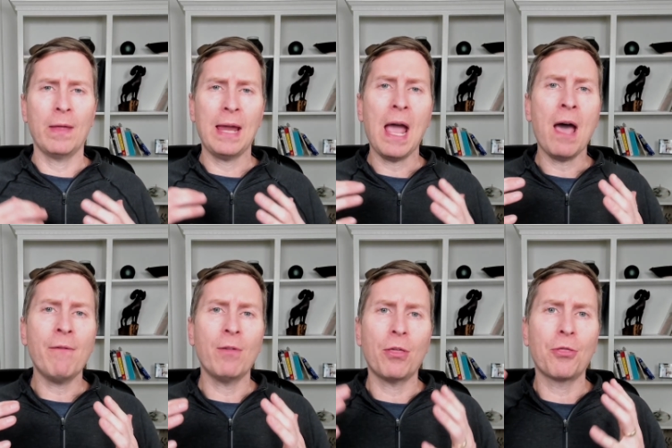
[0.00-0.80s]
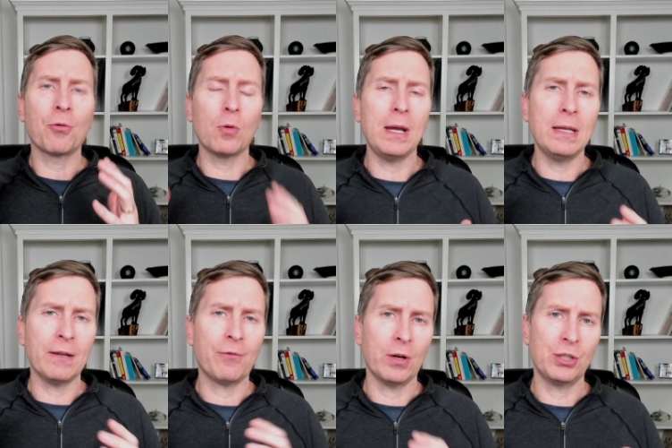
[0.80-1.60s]
they have 3
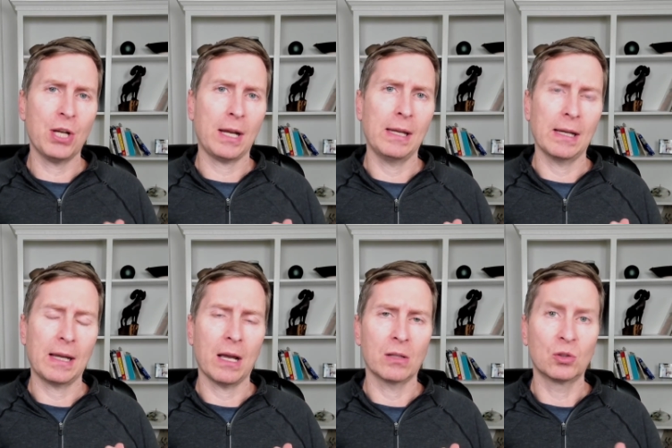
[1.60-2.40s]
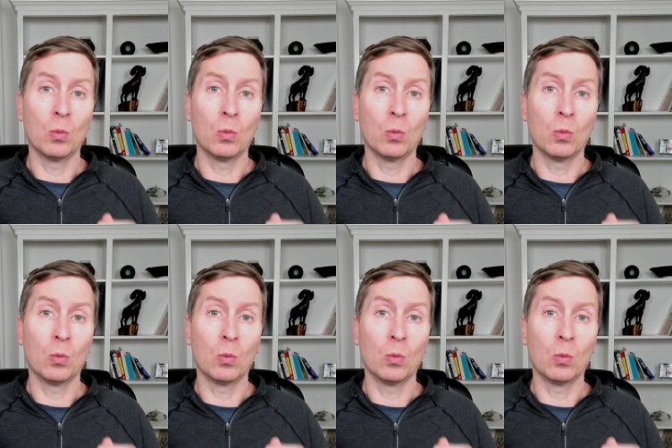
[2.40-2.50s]
different checking accounts.